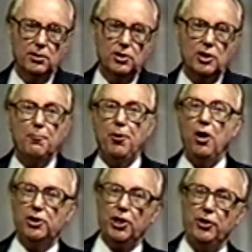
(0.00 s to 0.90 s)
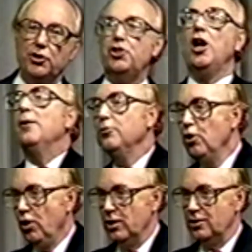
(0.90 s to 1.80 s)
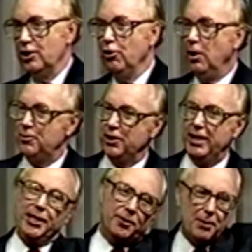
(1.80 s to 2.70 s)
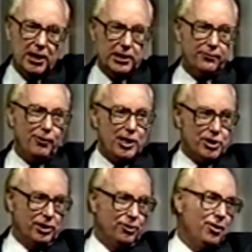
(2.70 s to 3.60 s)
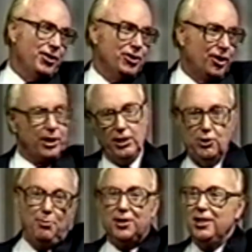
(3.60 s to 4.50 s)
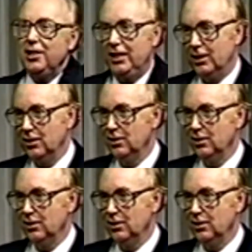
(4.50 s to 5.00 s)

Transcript: So Paul turns sharp north to go up to the underbelly of Russia, northern Turkey, to Bithynia.